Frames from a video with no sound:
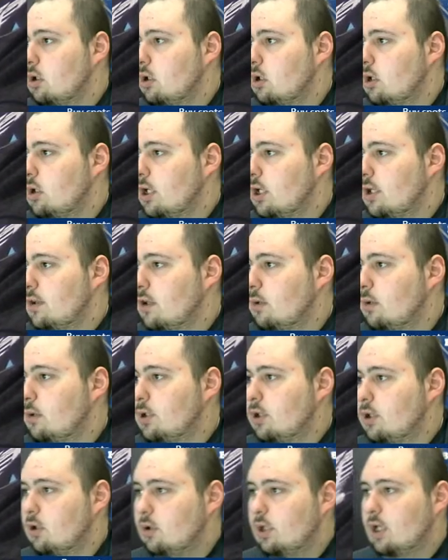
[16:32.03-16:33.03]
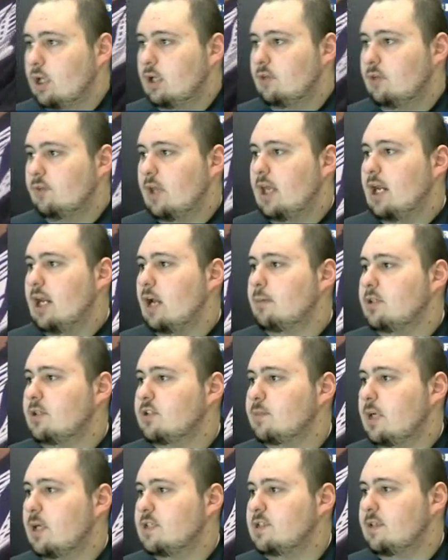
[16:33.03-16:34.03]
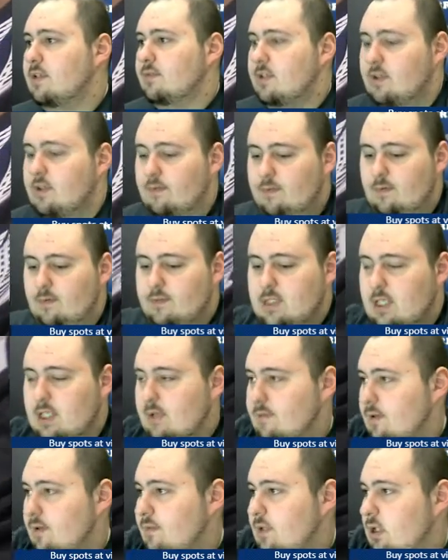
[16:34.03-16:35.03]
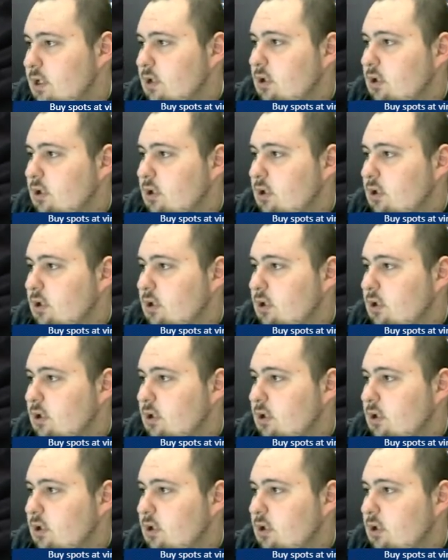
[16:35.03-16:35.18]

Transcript: right, there we go, guys. And how many spots left in the 15 at 50?